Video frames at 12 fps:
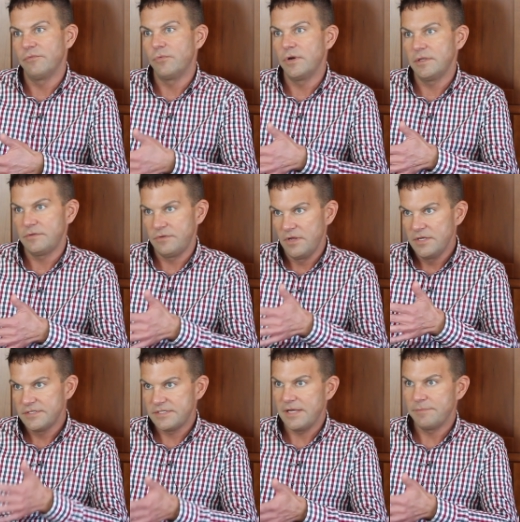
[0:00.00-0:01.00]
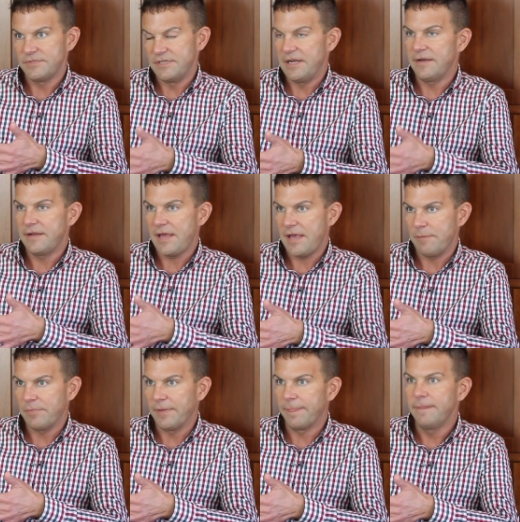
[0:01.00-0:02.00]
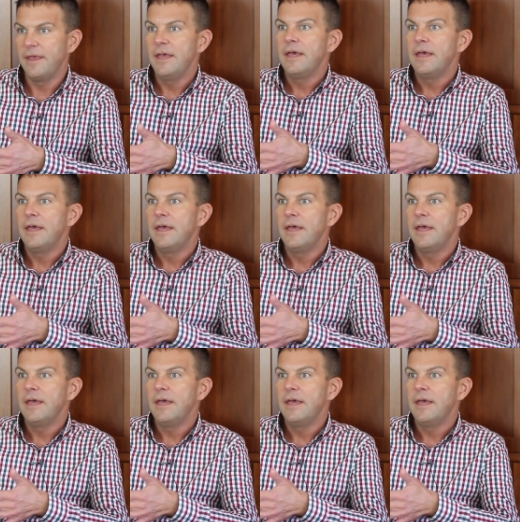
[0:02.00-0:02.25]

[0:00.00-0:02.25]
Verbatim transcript: what steps needed to happen,